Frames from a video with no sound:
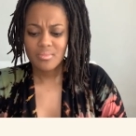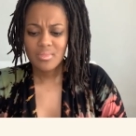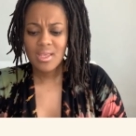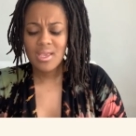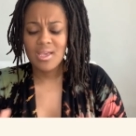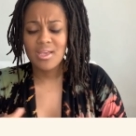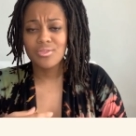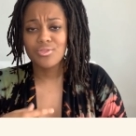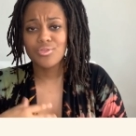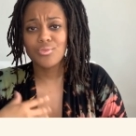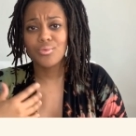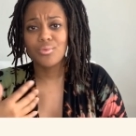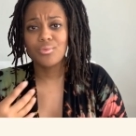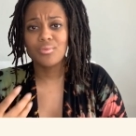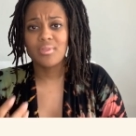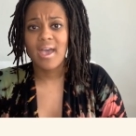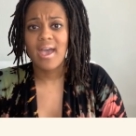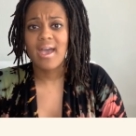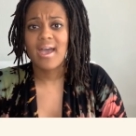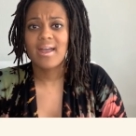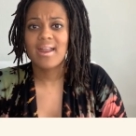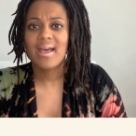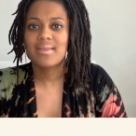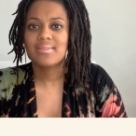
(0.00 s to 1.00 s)
And through
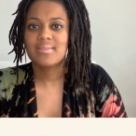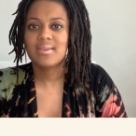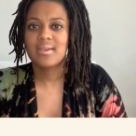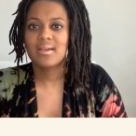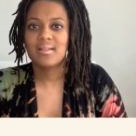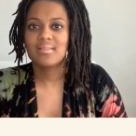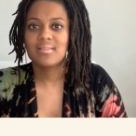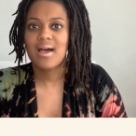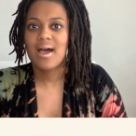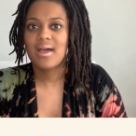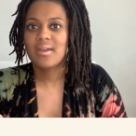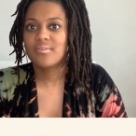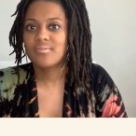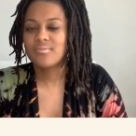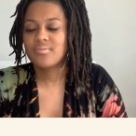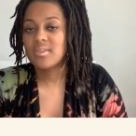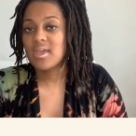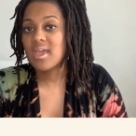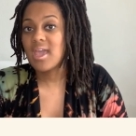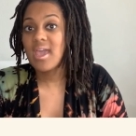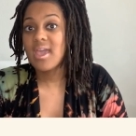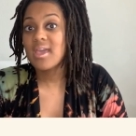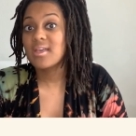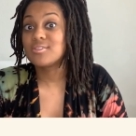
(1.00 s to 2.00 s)
that, I think a lot of
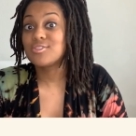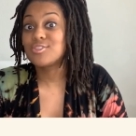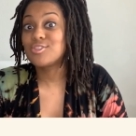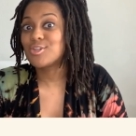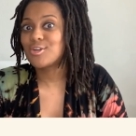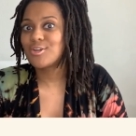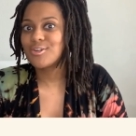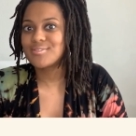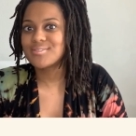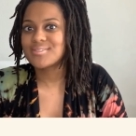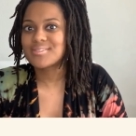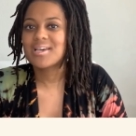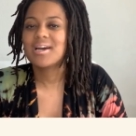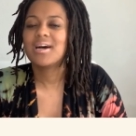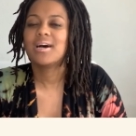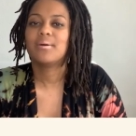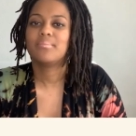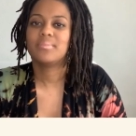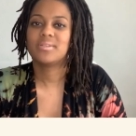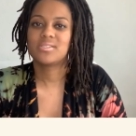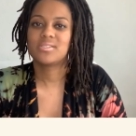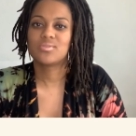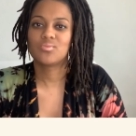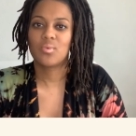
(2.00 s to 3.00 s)
the answers
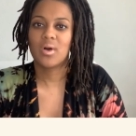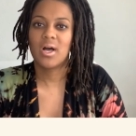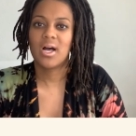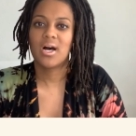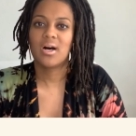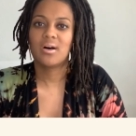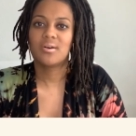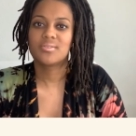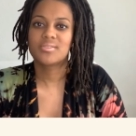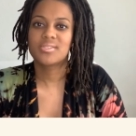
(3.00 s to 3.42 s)
come as well.